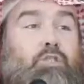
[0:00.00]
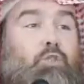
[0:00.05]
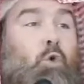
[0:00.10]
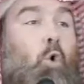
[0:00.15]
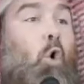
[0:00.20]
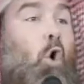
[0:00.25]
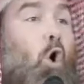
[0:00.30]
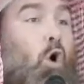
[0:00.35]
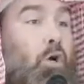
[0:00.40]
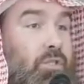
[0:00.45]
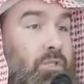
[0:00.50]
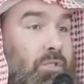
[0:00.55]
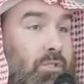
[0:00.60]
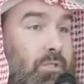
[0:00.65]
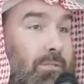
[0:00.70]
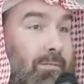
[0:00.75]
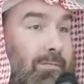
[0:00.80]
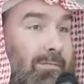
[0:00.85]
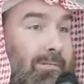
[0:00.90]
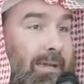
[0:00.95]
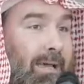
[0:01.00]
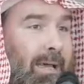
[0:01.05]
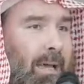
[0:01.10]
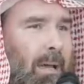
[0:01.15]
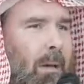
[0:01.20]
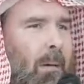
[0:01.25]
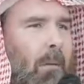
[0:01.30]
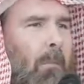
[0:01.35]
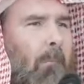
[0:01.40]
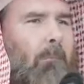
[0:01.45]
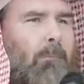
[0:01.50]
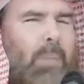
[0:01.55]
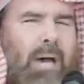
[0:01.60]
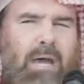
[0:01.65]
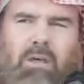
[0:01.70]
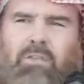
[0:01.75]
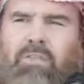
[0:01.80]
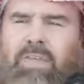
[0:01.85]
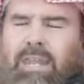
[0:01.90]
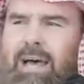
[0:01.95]
this horse
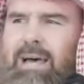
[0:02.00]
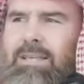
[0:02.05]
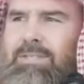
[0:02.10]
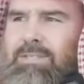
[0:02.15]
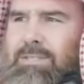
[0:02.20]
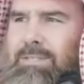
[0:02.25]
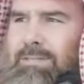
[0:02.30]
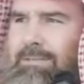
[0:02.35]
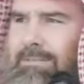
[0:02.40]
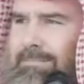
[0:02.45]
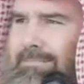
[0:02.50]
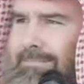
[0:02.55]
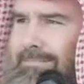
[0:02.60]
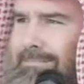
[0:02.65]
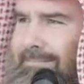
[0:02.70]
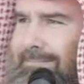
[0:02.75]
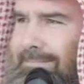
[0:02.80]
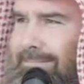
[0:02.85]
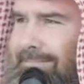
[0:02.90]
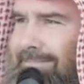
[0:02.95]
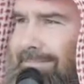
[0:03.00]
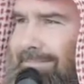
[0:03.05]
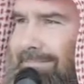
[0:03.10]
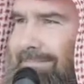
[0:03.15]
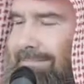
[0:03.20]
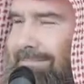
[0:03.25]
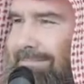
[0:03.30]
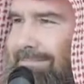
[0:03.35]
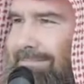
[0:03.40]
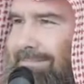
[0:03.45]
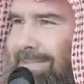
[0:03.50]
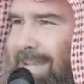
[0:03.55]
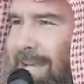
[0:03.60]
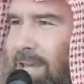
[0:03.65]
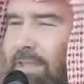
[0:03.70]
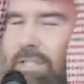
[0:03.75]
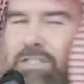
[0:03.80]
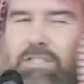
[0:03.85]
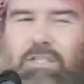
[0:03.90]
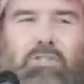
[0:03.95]
better than us?
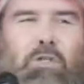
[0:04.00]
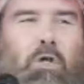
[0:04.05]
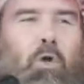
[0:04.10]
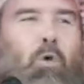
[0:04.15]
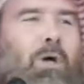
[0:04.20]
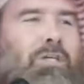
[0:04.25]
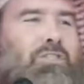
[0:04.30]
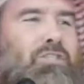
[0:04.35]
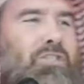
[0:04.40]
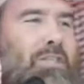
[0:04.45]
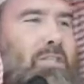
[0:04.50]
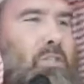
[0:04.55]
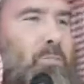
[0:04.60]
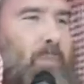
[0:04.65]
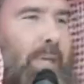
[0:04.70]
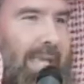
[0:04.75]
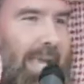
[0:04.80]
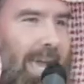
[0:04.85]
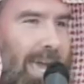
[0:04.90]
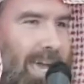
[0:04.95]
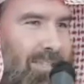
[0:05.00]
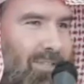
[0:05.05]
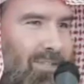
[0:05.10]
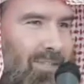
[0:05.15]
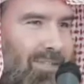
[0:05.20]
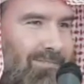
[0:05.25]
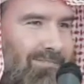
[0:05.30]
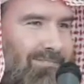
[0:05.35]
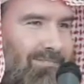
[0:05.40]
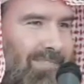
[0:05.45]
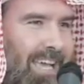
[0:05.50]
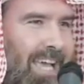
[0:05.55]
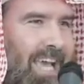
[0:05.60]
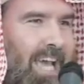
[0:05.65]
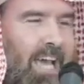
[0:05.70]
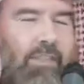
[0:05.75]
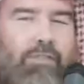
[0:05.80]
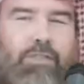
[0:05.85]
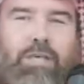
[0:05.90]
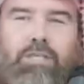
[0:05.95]
This is the question that's being asked.
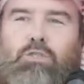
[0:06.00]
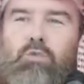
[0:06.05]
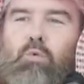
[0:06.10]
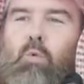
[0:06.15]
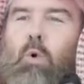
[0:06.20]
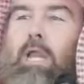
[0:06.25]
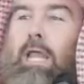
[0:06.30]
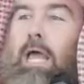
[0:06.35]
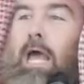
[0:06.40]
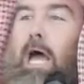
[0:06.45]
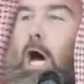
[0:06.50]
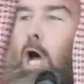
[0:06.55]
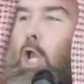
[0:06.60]
This is what